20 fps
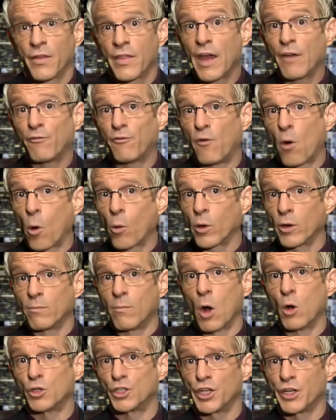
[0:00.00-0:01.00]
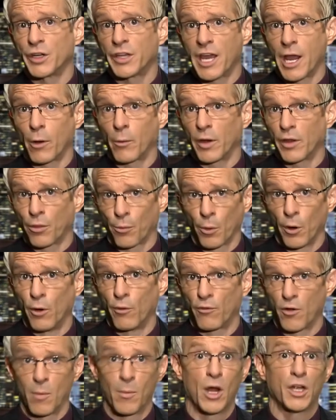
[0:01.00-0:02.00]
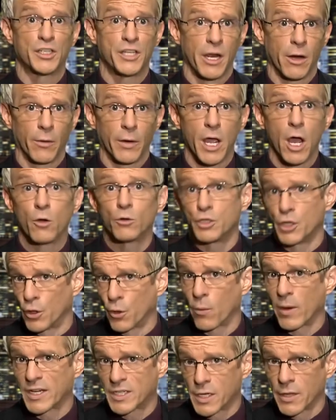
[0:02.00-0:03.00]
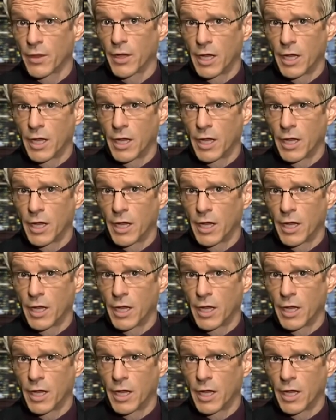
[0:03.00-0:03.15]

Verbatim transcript: Can that forward motion carry through from Ontario to the rest of